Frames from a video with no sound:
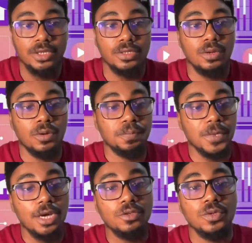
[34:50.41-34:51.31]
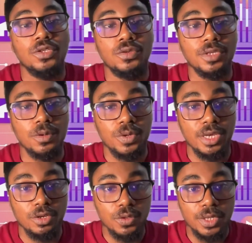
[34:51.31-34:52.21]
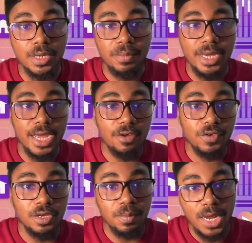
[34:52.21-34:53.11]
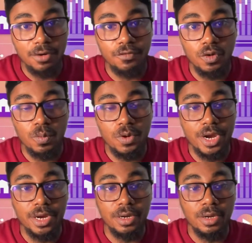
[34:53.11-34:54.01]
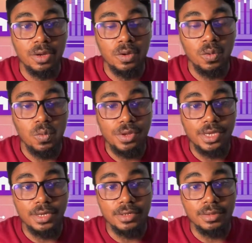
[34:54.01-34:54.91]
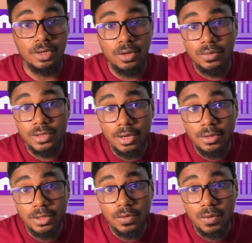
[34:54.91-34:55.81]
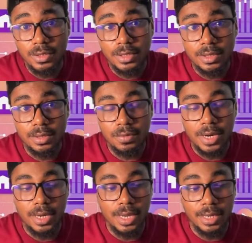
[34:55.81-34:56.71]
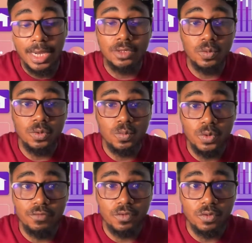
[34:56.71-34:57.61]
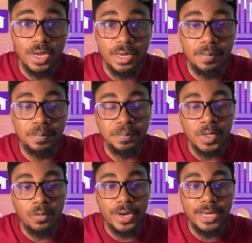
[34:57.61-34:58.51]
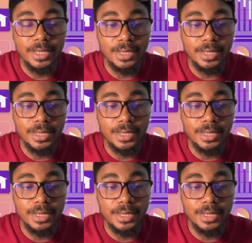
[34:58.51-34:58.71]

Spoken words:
So, how do we do that? We can do that by having a platform where we can, sell these courses, right? And that's what we've created, right?